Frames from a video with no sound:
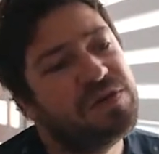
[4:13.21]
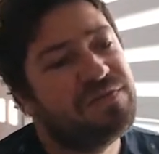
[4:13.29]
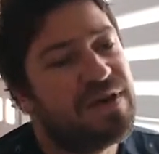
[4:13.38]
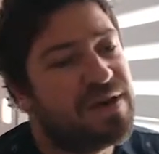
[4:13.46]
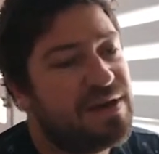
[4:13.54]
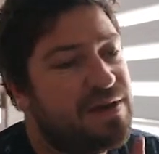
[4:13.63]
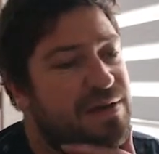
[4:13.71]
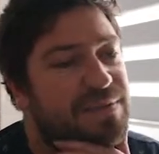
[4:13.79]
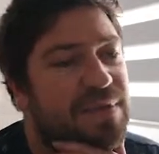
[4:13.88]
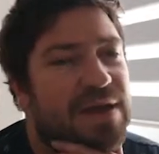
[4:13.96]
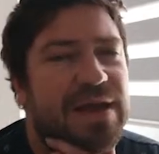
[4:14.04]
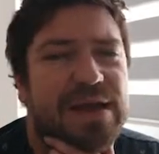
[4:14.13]
of like
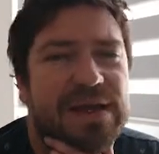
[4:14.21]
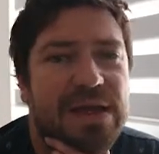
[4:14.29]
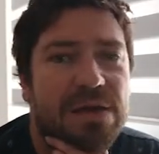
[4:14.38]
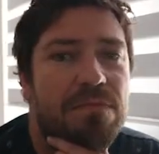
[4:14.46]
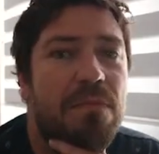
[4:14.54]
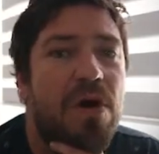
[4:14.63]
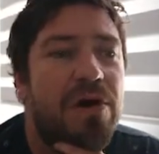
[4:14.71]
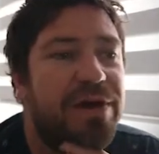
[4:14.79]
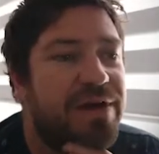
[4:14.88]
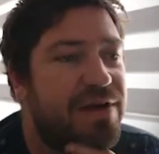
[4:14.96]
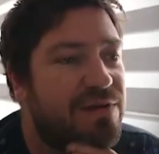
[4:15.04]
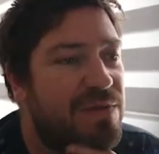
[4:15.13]
a little
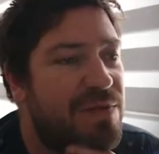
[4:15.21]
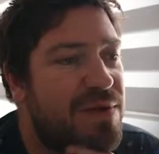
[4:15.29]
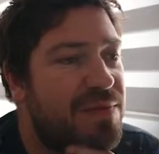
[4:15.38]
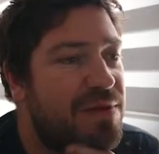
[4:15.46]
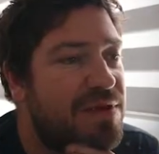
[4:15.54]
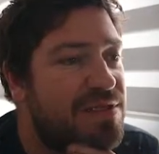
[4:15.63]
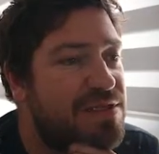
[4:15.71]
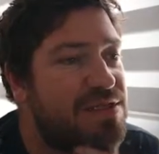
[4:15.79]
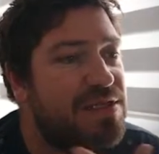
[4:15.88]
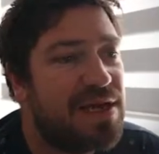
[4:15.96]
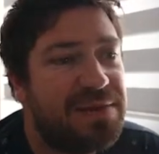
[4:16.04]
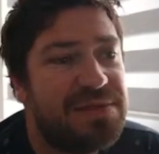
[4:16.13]
market where people can
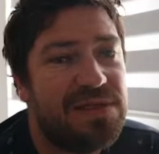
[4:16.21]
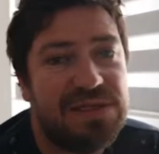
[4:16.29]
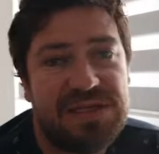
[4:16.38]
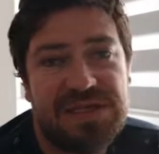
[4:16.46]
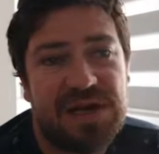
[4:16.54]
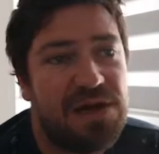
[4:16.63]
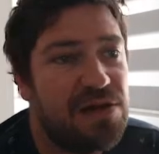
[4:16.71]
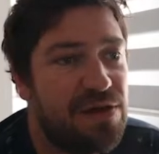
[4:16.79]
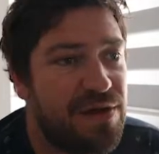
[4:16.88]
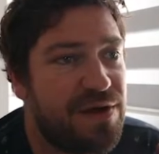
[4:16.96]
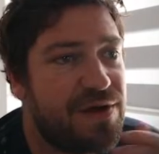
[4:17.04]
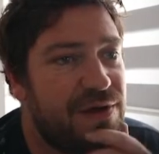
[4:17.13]
come and sell
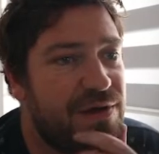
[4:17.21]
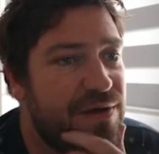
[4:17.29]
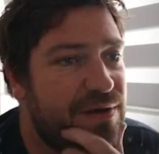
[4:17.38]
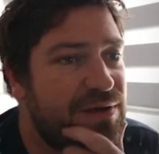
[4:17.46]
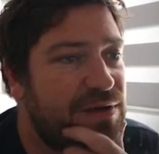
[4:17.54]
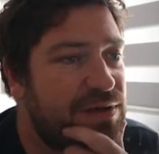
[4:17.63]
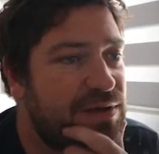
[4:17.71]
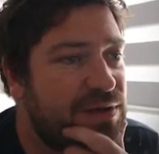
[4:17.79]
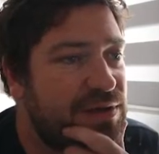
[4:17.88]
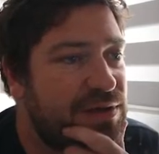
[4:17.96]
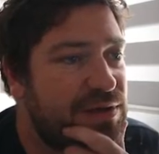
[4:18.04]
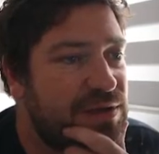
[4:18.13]
their
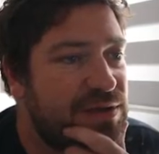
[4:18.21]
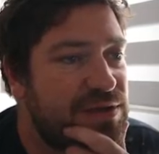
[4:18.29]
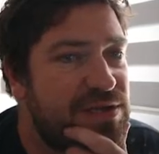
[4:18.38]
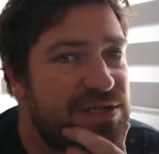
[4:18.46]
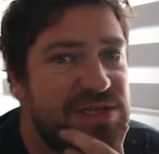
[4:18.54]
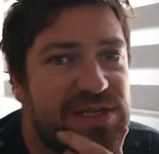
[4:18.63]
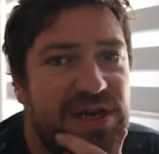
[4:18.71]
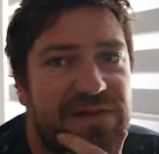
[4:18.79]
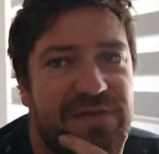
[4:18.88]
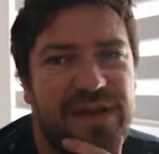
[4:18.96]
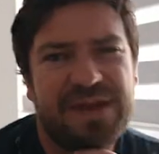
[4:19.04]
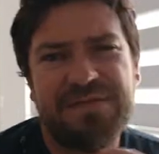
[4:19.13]

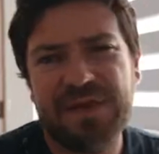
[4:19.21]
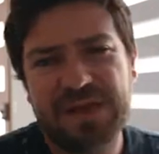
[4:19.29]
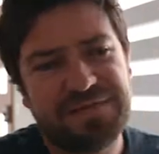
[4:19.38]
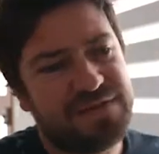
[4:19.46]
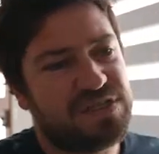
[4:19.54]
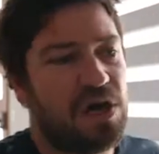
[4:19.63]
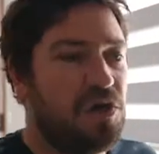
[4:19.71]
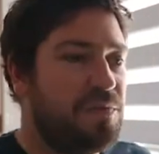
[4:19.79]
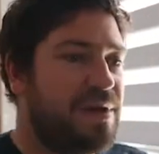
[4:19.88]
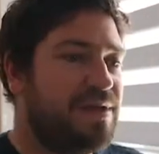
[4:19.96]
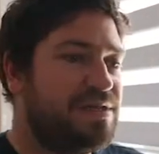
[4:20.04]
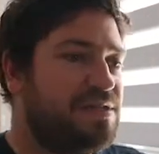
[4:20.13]
stuff, like even if it's
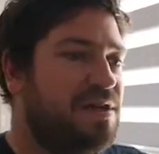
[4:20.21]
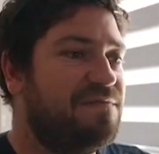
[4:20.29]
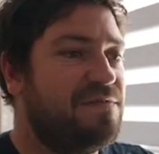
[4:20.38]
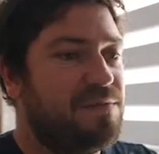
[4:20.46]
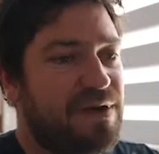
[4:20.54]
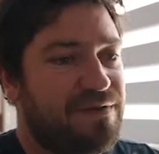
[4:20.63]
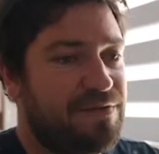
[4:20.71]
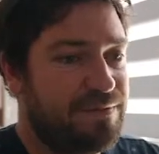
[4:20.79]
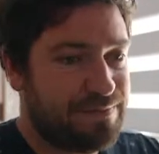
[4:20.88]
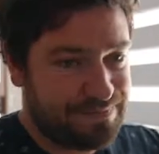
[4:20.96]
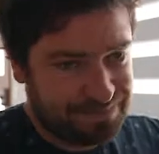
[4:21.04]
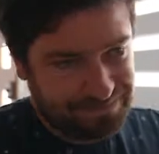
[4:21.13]
homemade stuff or whatever,
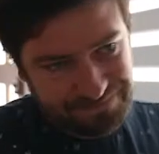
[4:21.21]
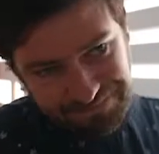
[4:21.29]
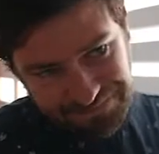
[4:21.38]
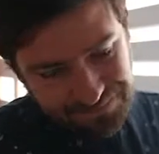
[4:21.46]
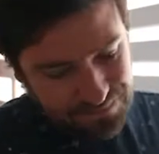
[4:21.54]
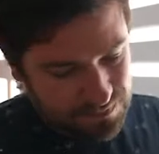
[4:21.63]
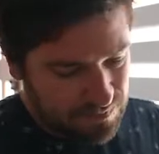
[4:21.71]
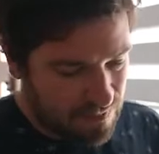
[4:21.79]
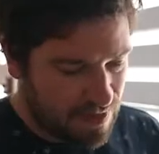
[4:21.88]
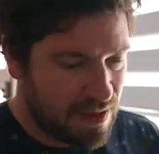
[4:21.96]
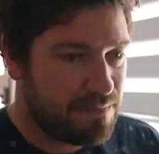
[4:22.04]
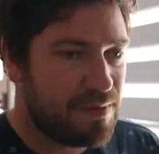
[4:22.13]

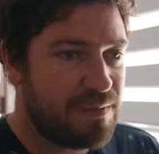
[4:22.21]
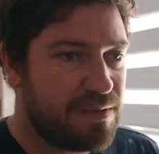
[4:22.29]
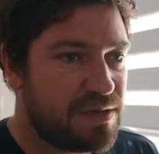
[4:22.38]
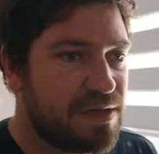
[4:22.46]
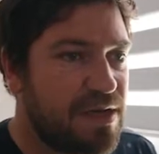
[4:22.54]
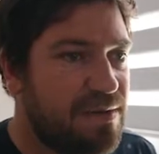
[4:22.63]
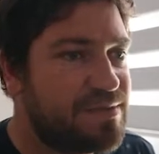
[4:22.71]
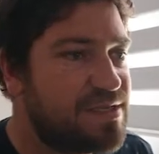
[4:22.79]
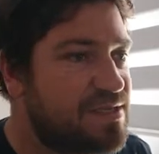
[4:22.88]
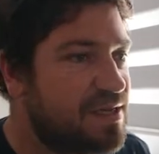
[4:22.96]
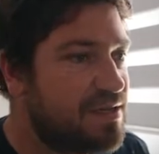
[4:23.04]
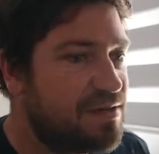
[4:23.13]
people can come and
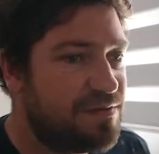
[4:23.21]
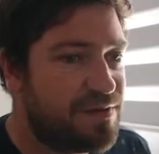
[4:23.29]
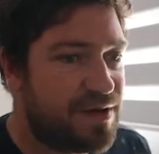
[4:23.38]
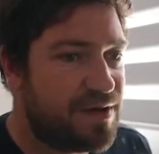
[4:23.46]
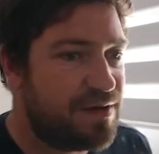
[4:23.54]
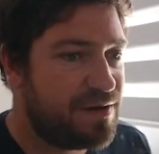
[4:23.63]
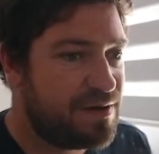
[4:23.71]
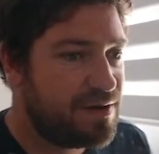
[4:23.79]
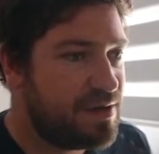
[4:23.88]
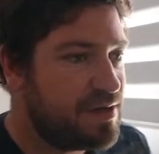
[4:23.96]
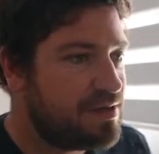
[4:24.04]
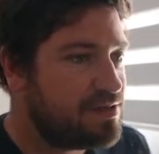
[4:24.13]
sell it over here.
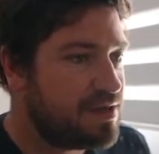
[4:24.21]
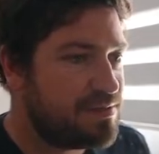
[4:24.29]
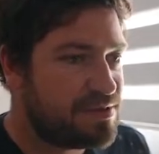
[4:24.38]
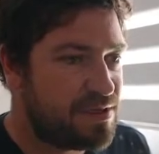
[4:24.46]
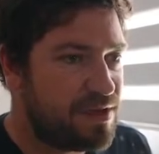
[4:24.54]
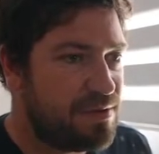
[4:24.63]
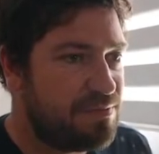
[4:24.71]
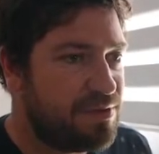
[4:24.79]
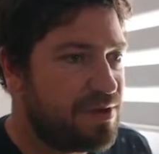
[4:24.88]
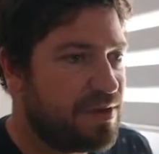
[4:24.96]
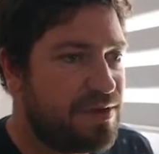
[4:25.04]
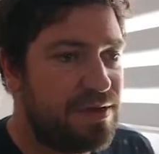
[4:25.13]
So I'm still gonna put
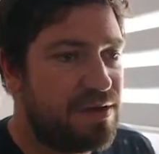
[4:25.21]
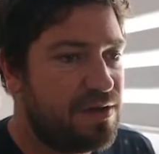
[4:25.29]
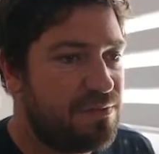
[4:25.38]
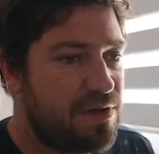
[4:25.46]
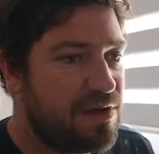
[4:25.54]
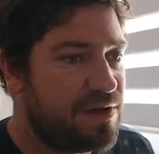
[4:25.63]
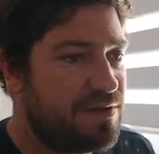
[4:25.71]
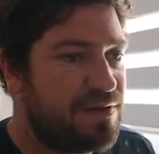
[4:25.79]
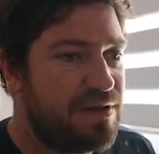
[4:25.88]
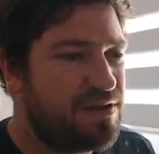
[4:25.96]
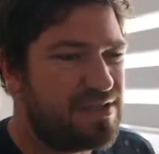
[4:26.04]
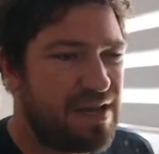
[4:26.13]
in the little market
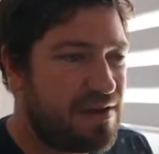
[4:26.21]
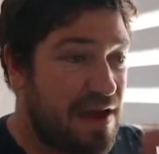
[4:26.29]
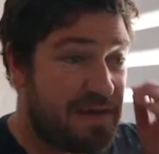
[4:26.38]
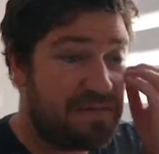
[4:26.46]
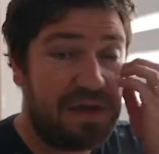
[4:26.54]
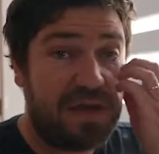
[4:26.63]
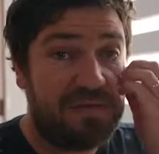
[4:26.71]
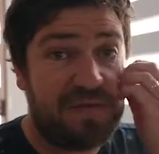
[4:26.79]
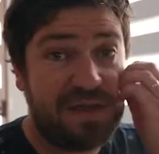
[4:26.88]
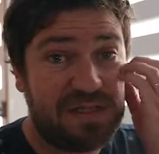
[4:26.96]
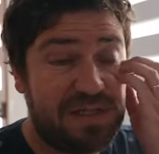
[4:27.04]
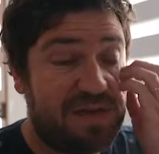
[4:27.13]
thing because I don't have any of
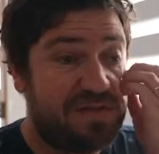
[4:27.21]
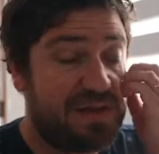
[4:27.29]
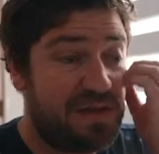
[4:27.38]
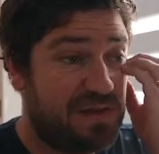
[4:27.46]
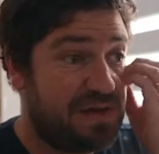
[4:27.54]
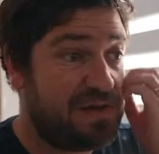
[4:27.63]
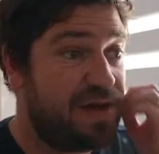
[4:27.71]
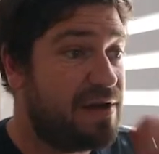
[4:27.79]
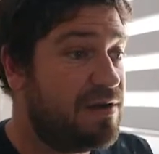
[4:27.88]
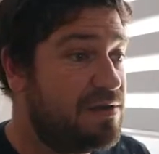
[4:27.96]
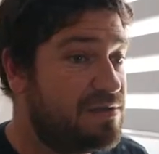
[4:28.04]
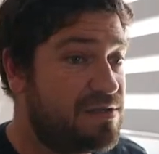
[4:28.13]
that stuff. I need to go
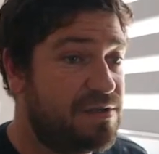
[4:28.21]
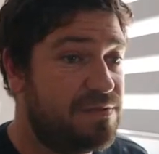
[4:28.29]
download